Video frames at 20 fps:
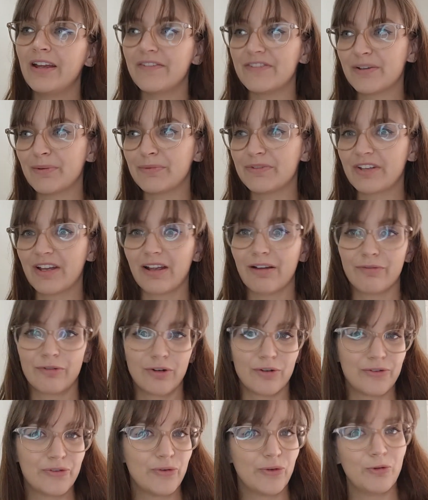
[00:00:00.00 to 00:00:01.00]
If someone's like, I've
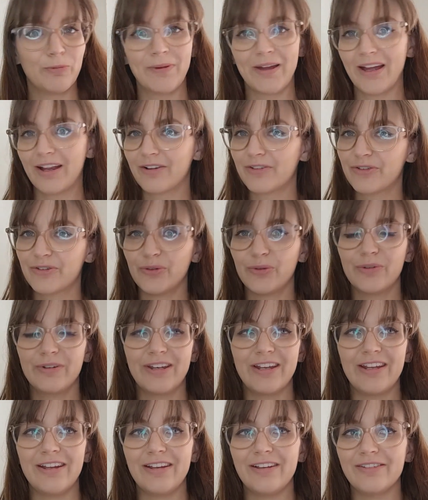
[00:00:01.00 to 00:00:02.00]
got a sore back, sore
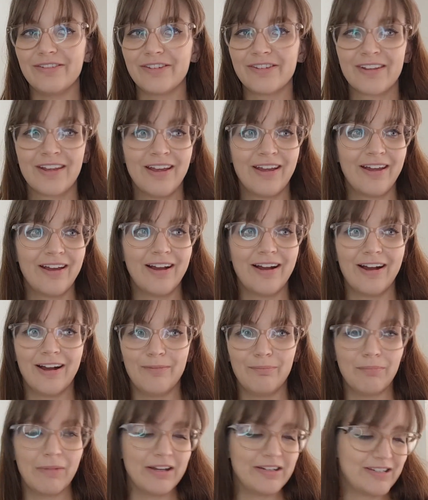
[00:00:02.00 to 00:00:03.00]
knees,
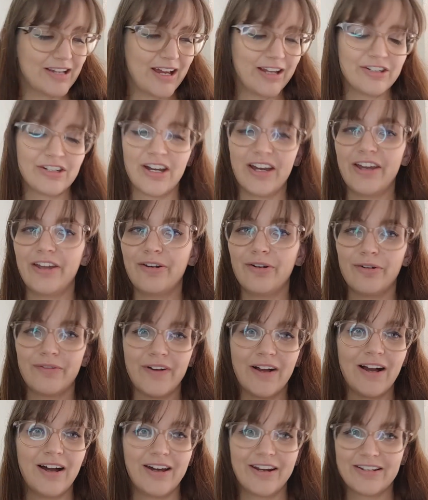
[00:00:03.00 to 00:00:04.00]
my dad died of
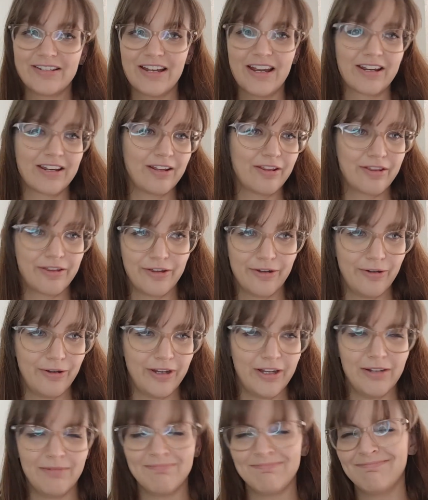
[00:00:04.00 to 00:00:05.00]
a heart attack at
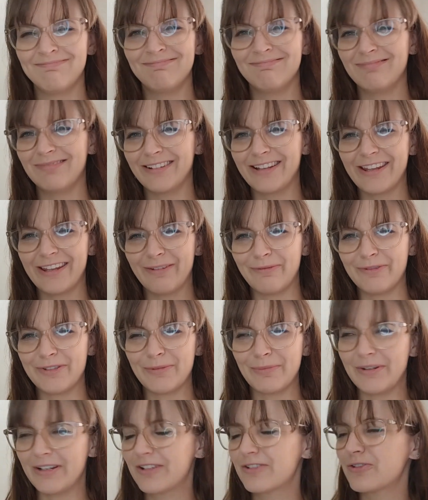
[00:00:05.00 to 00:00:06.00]
30, okay, that
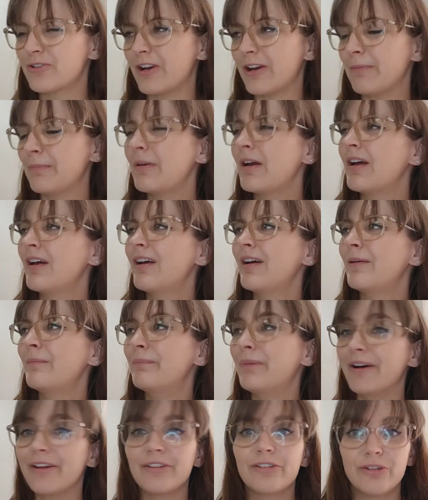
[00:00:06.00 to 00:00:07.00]
was a bit extreme,
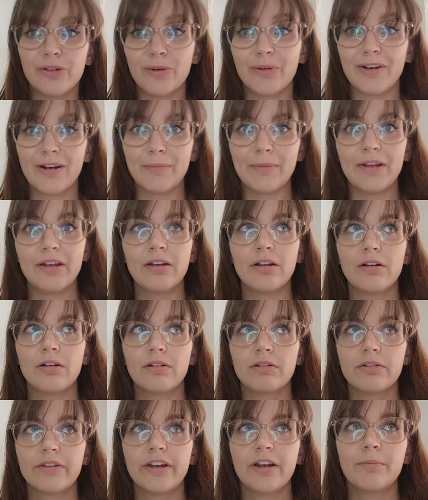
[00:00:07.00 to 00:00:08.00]
but you know what I mean,
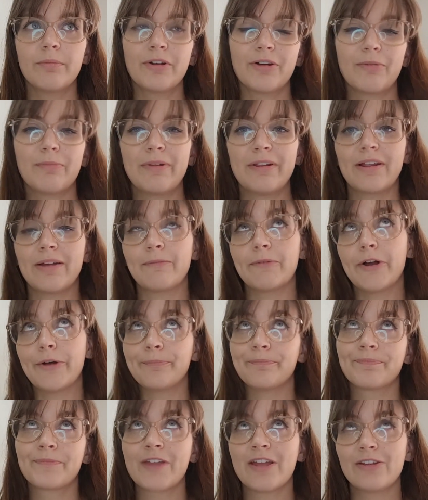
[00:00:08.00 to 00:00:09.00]
then I'm not going to be like,
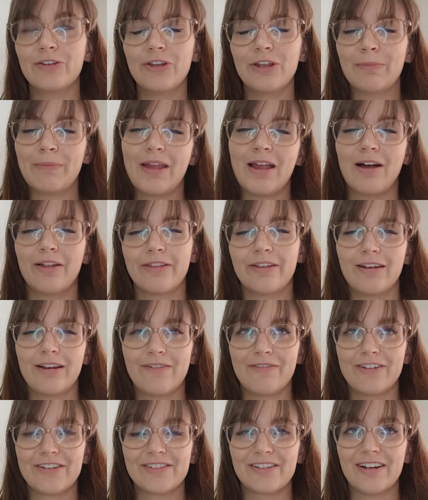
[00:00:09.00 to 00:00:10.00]
well, you can be healthy at
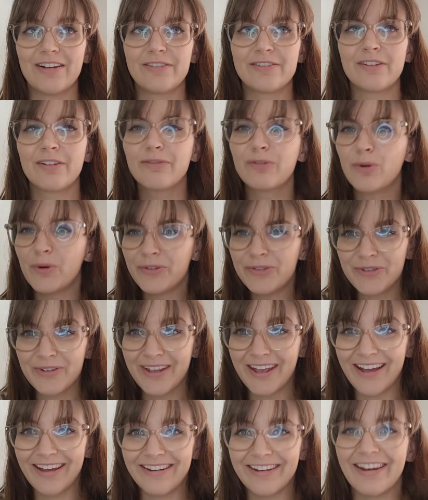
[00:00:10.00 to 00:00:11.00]
every size. Of course you
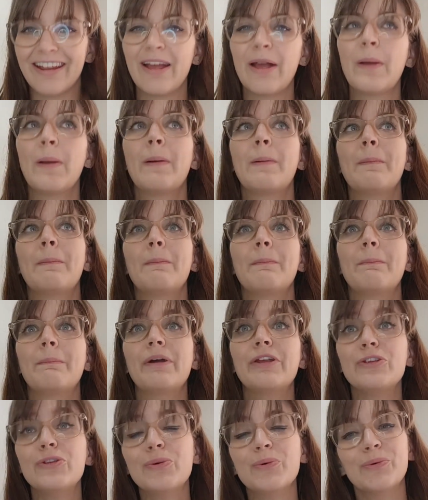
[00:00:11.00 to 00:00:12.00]
can,
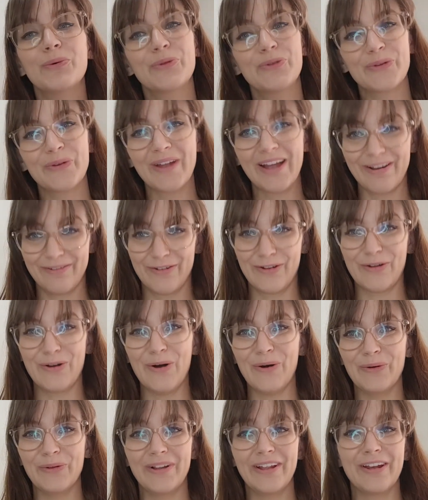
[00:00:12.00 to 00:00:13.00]
but you also have a
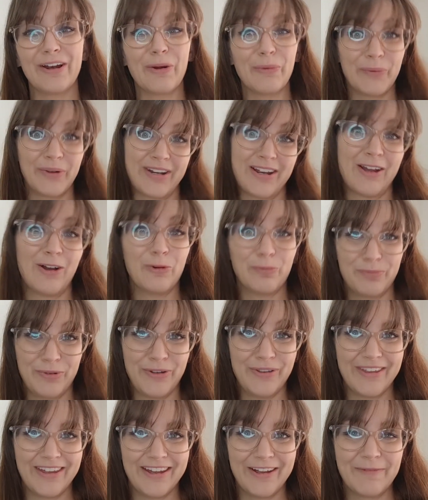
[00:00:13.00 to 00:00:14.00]
goal, and I want to help
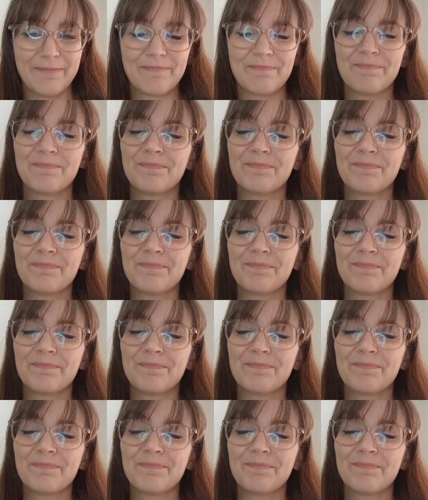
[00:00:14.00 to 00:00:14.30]
you there.